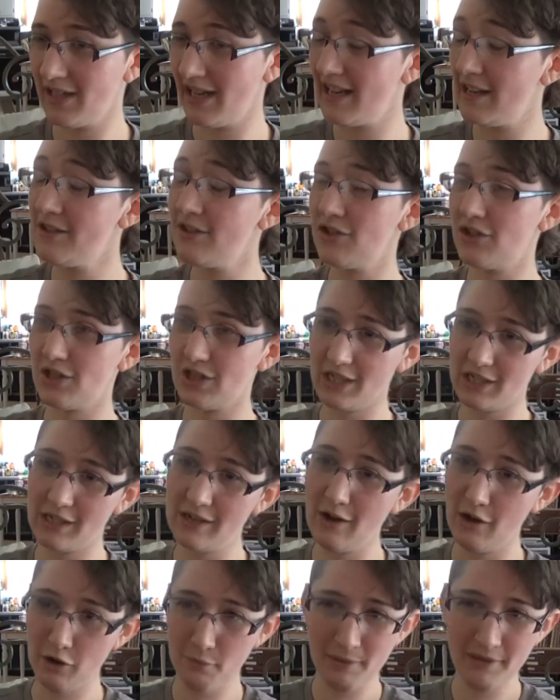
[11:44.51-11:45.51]
and
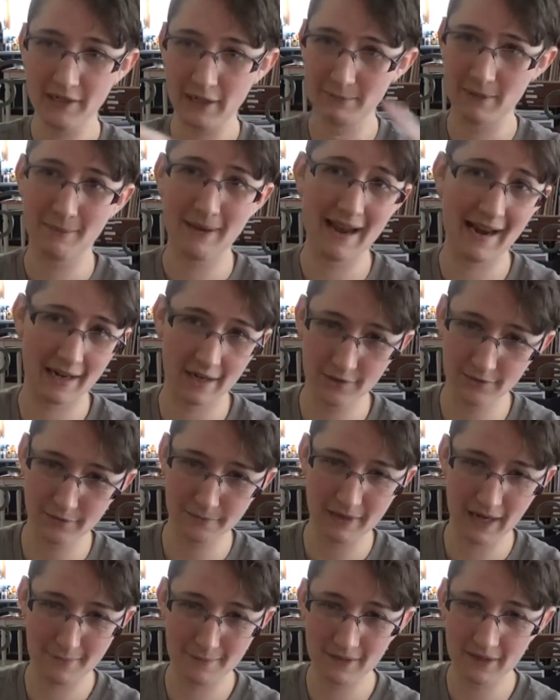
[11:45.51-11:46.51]
she opened up the package from
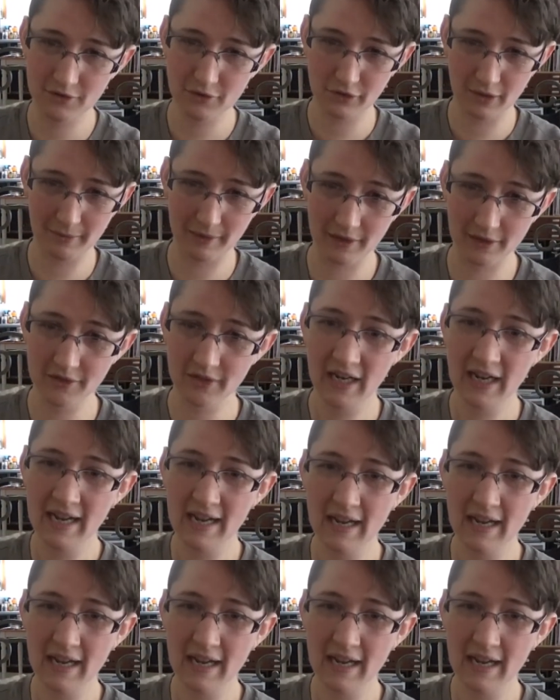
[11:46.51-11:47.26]
Diamond Distributors,